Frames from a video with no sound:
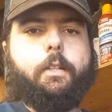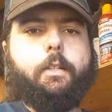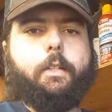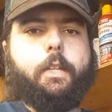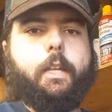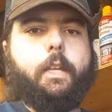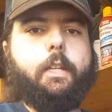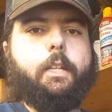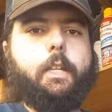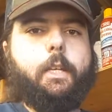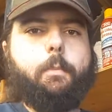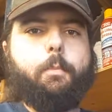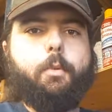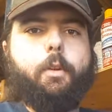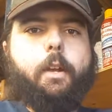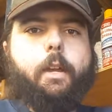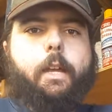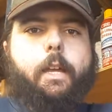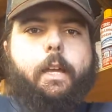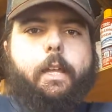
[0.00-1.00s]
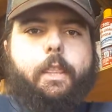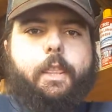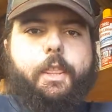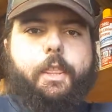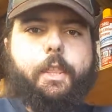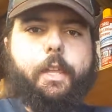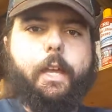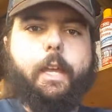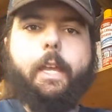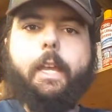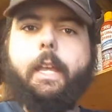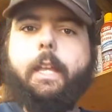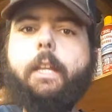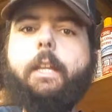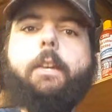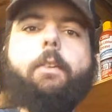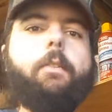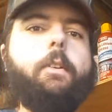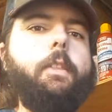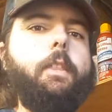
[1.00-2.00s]
take a deep breath. I hate
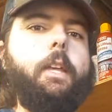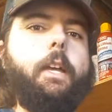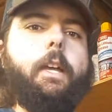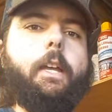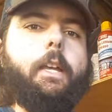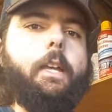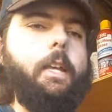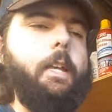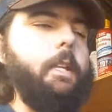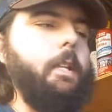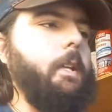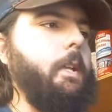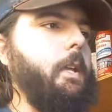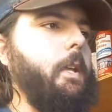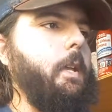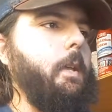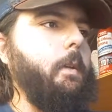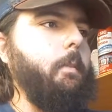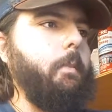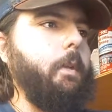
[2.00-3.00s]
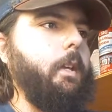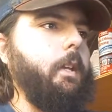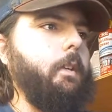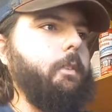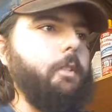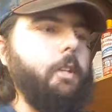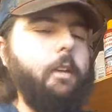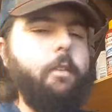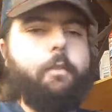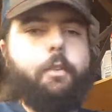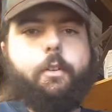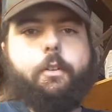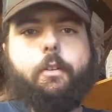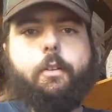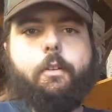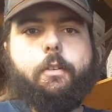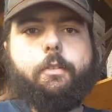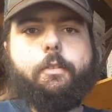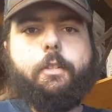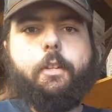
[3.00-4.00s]
hearing that. Because every
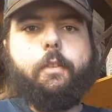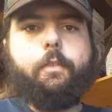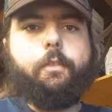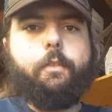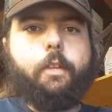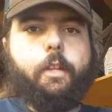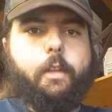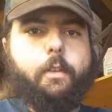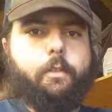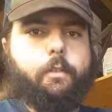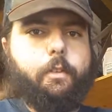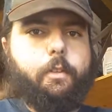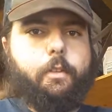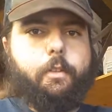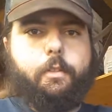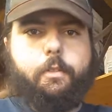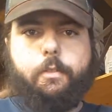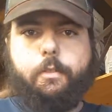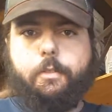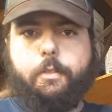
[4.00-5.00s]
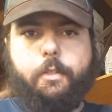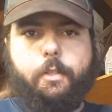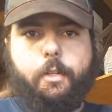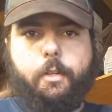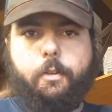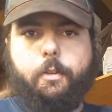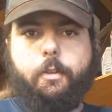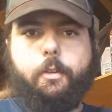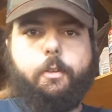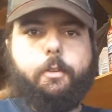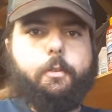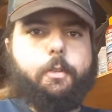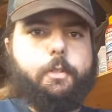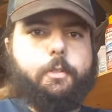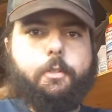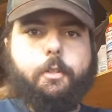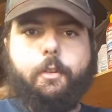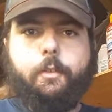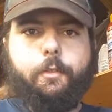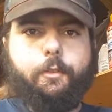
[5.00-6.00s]
car is different. Every scenario
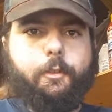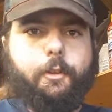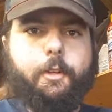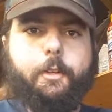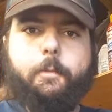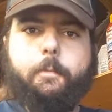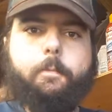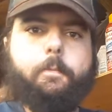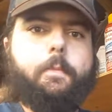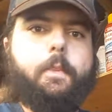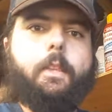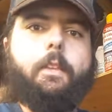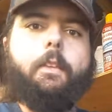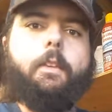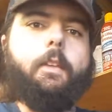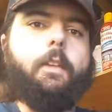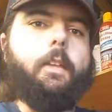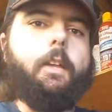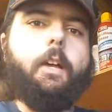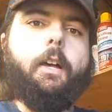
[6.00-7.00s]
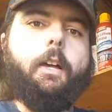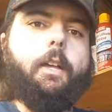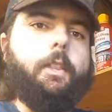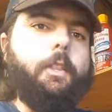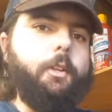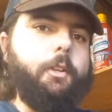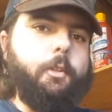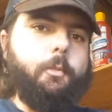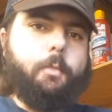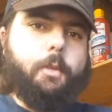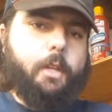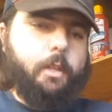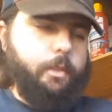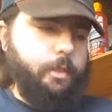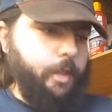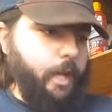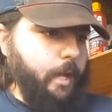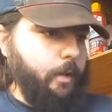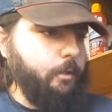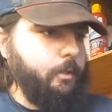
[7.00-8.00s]
is different. There could be
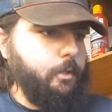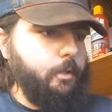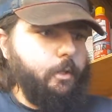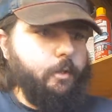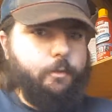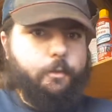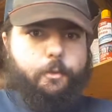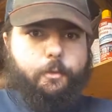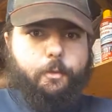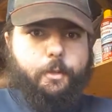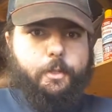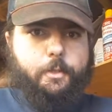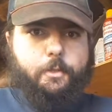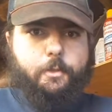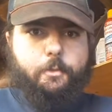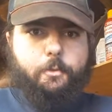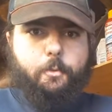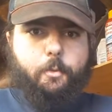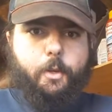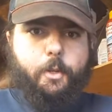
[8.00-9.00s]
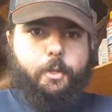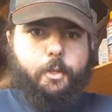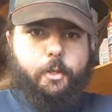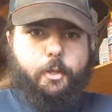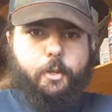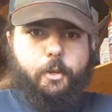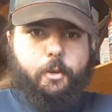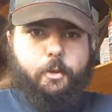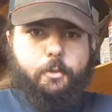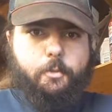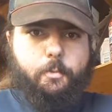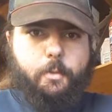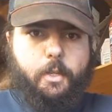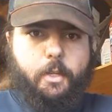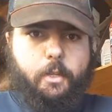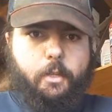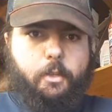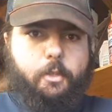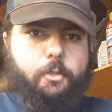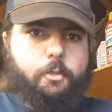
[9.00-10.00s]
1,000 different reasons why your car is
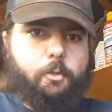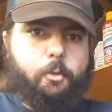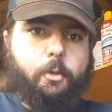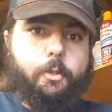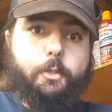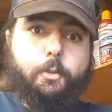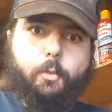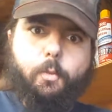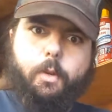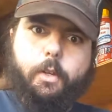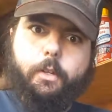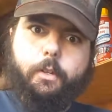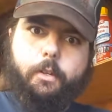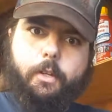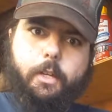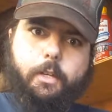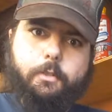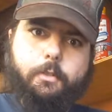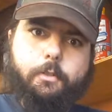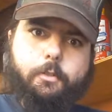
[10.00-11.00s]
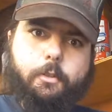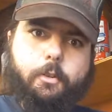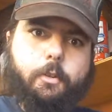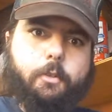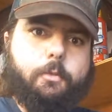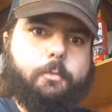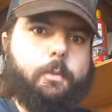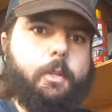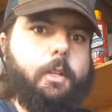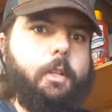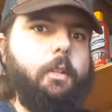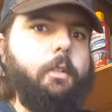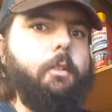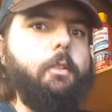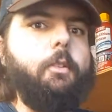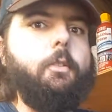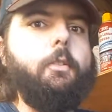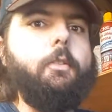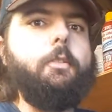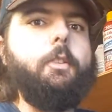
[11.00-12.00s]
making this noise and why your cousin's car is
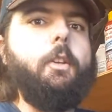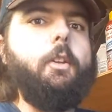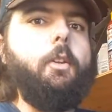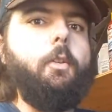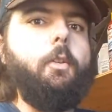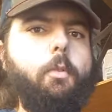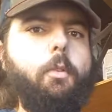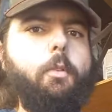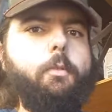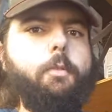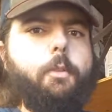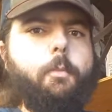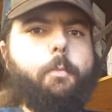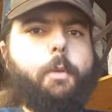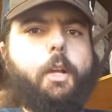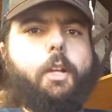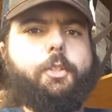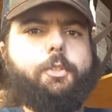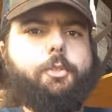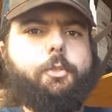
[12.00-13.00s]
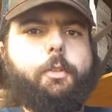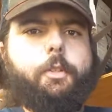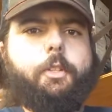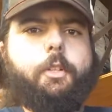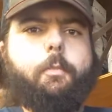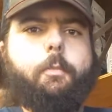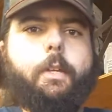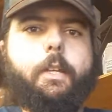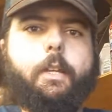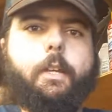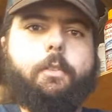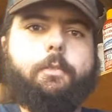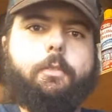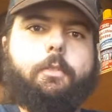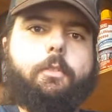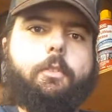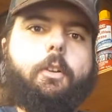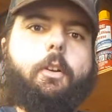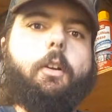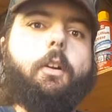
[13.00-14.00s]
making the noise. Well, it was a ball joint on my
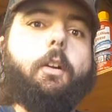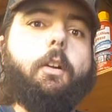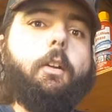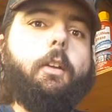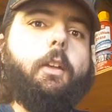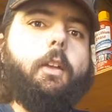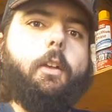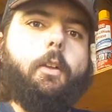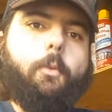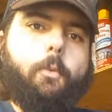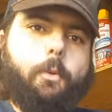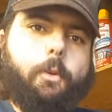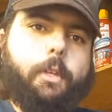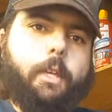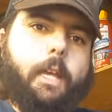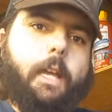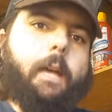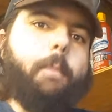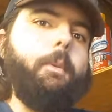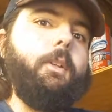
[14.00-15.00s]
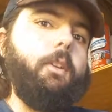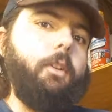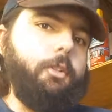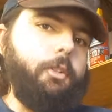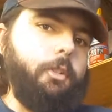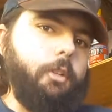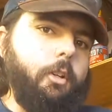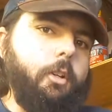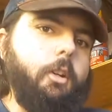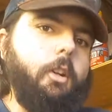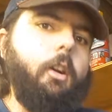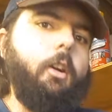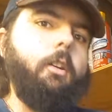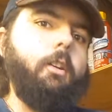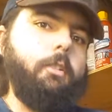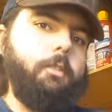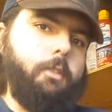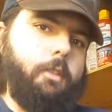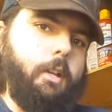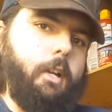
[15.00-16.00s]
cousin's car. Well, yeah, but on your
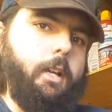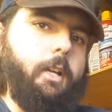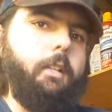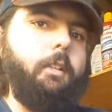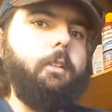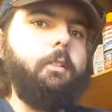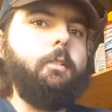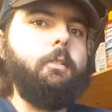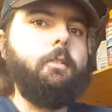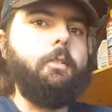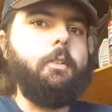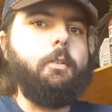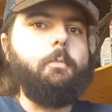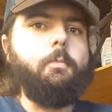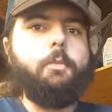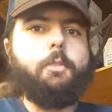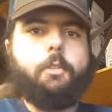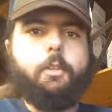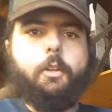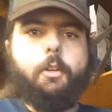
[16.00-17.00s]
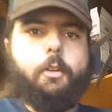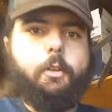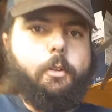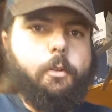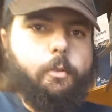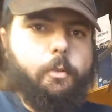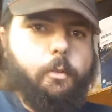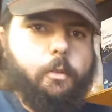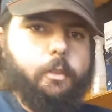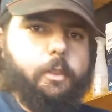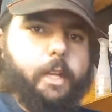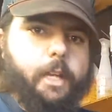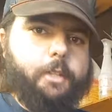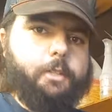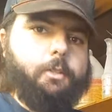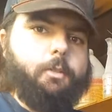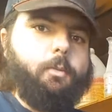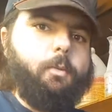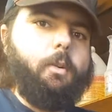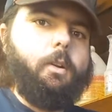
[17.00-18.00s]
car, it's the idler arm. So
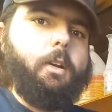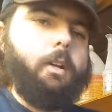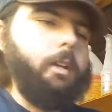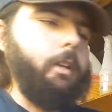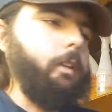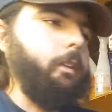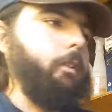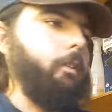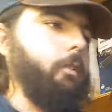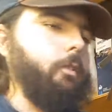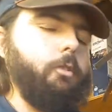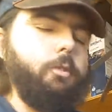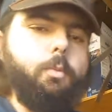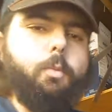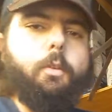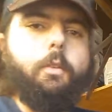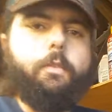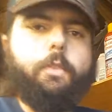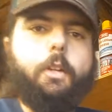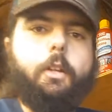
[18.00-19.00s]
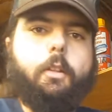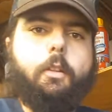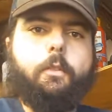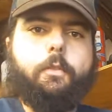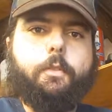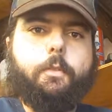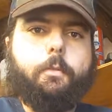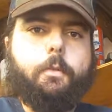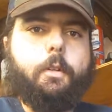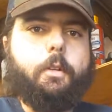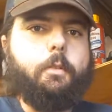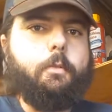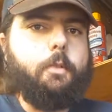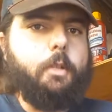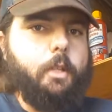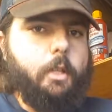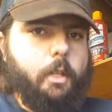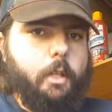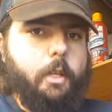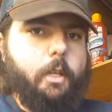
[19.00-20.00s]
that's why you're swerving all over the road.
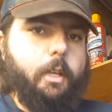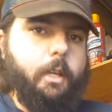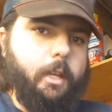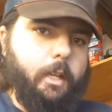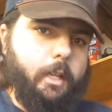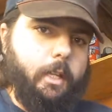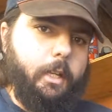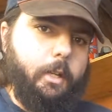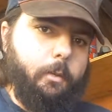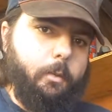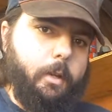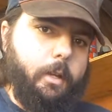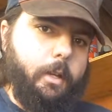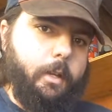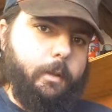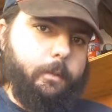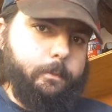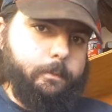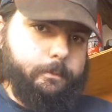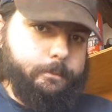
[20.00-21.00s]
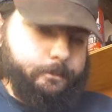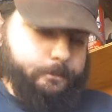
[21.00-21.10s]
Anyway,